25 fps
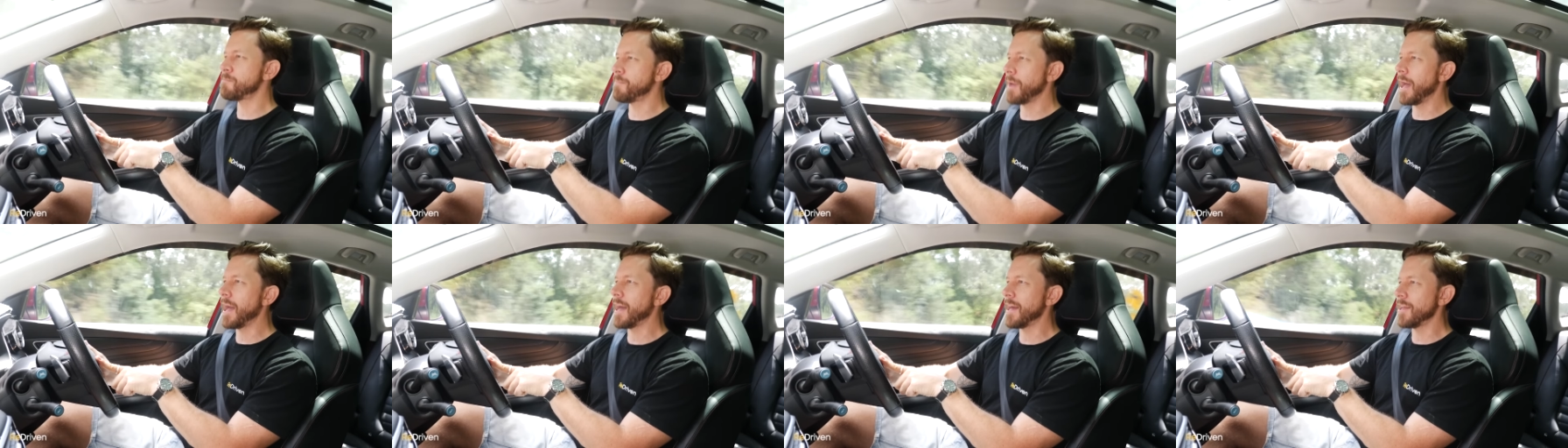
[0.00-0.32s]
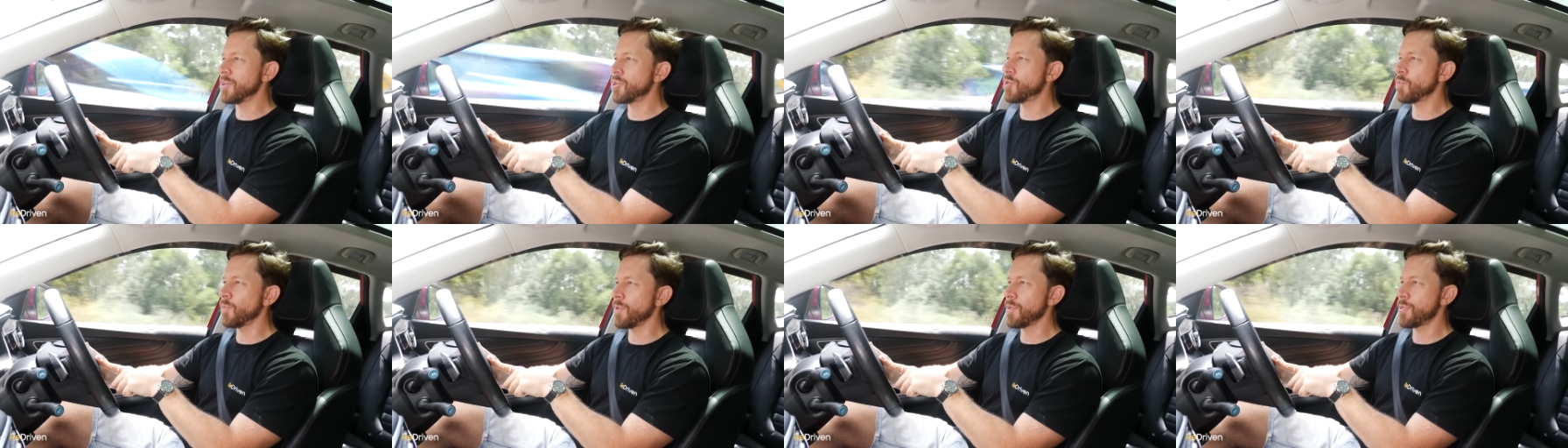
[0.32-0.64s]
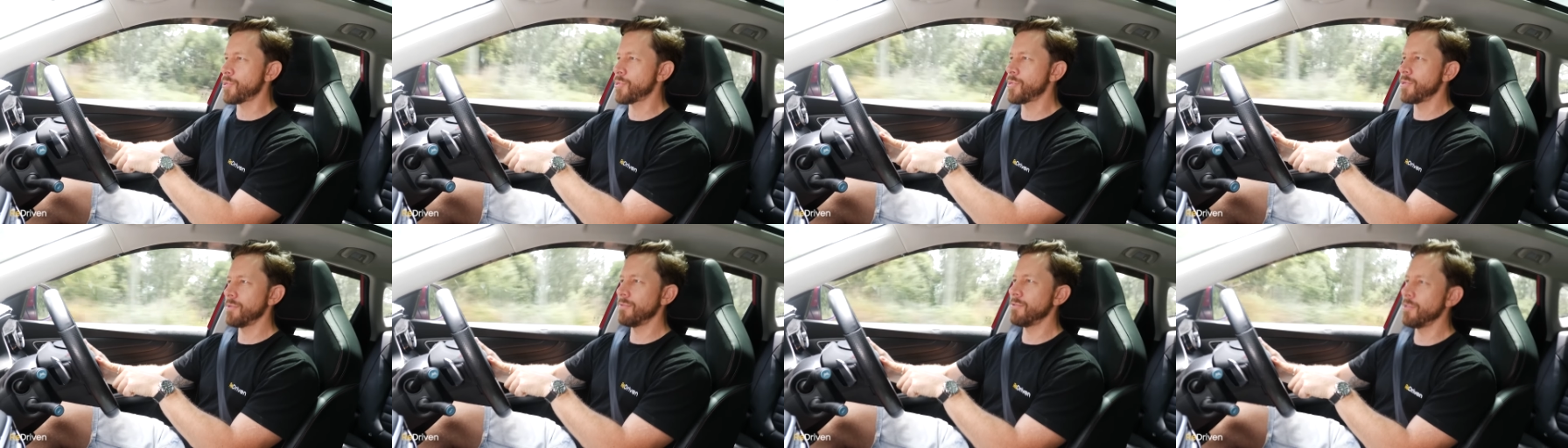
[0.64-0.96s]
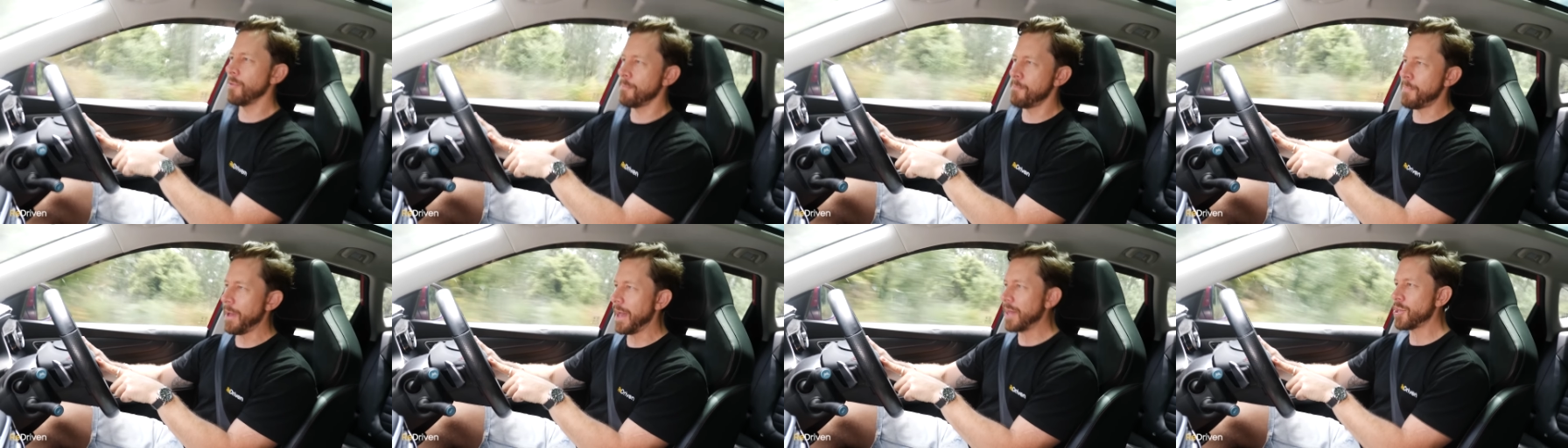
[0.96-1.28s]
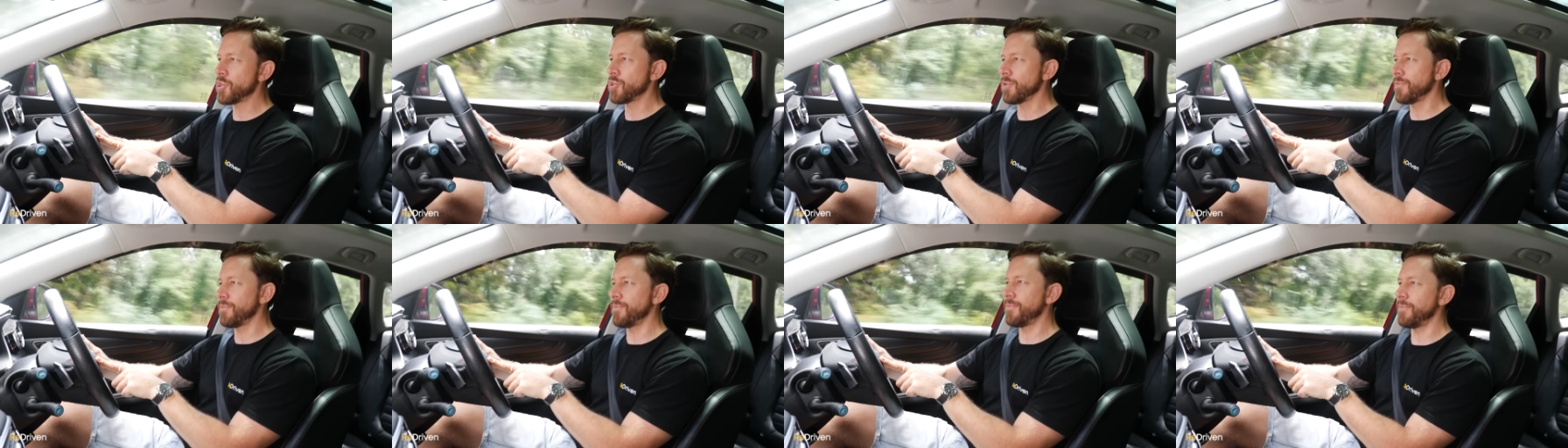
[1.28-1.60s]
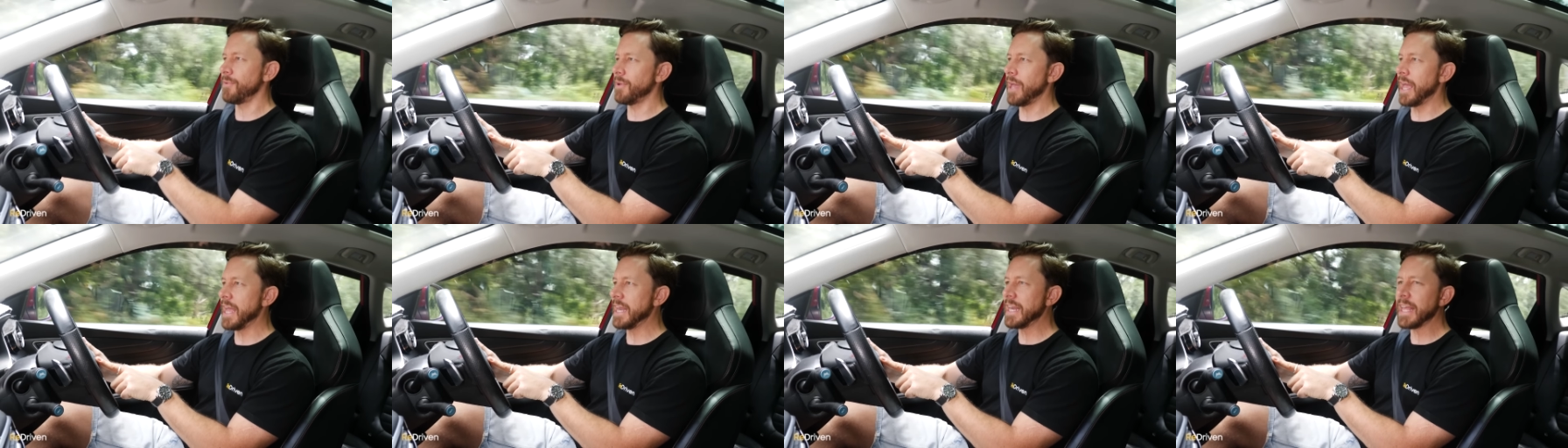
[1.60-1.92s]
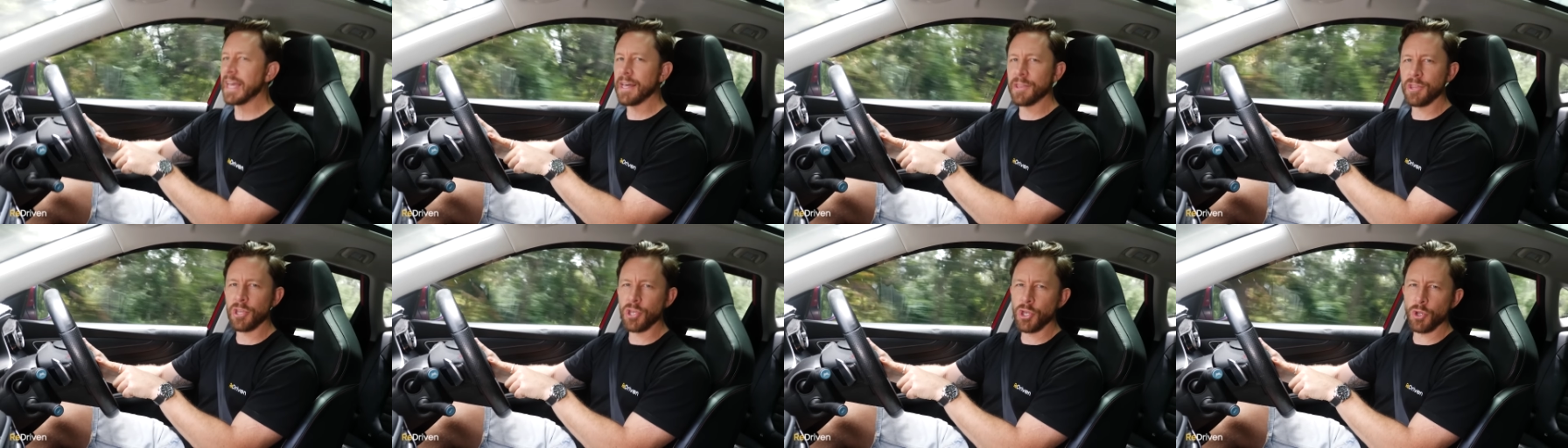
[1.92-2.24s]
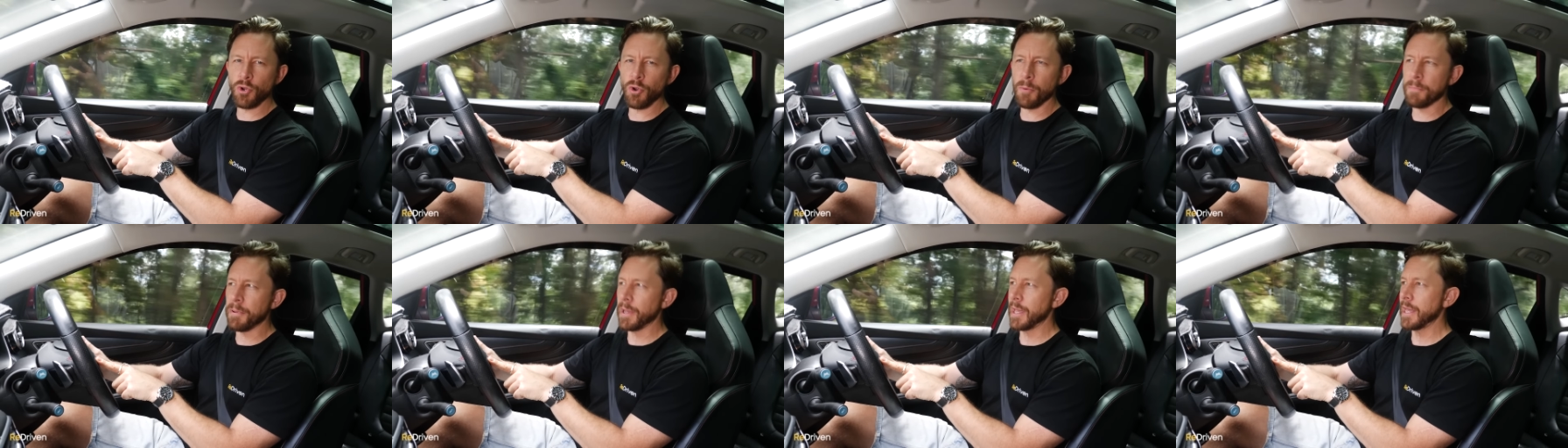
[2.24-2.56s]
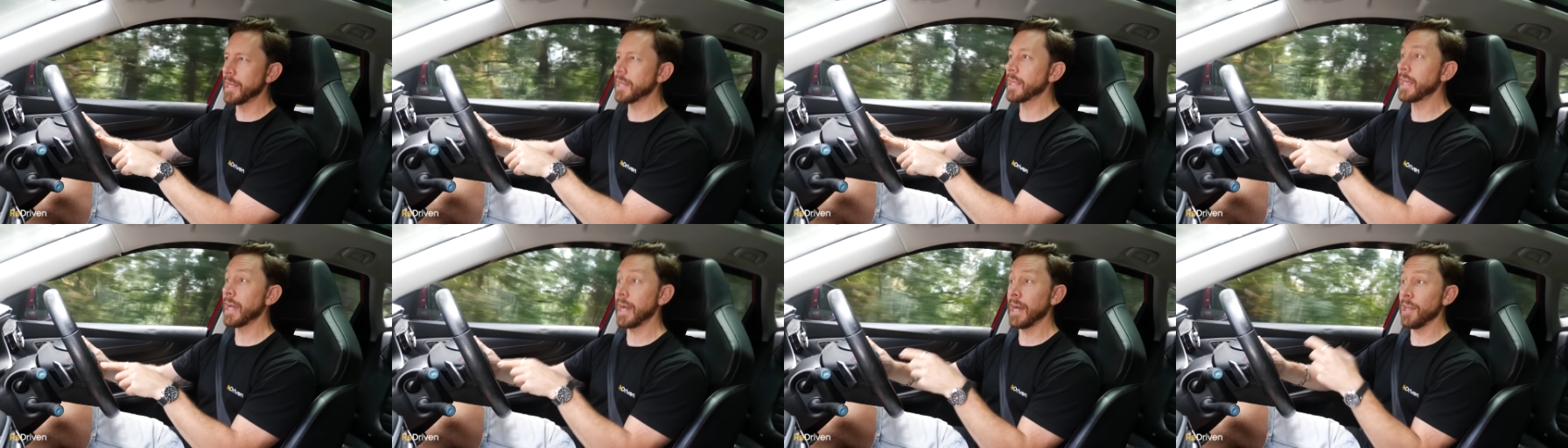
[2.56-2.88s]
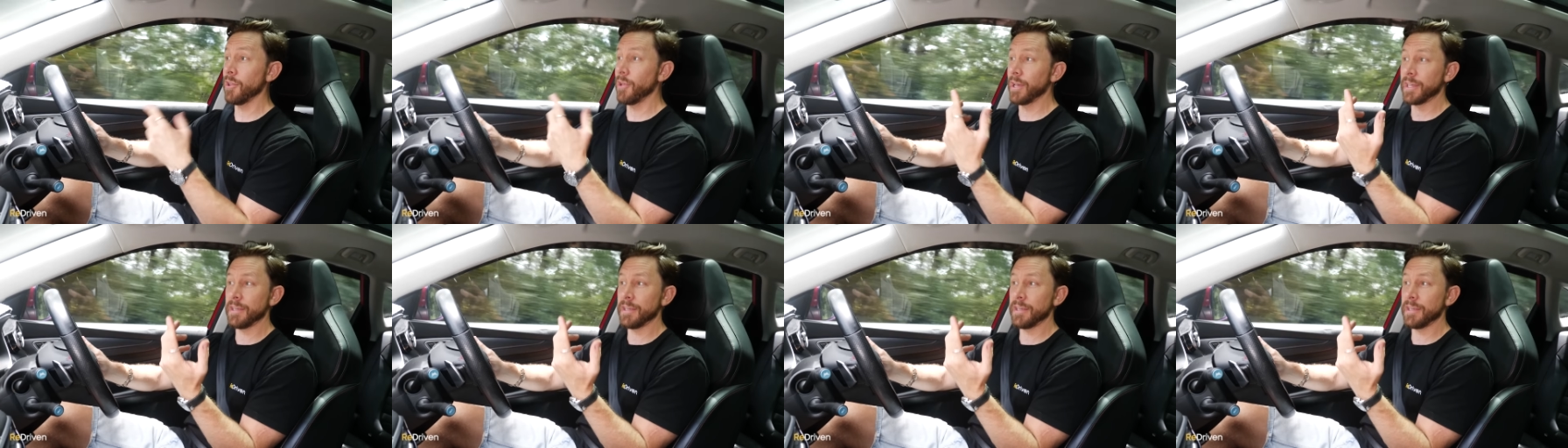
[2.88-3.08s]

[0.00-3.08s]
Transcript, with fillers: badge with the badge of any other European car,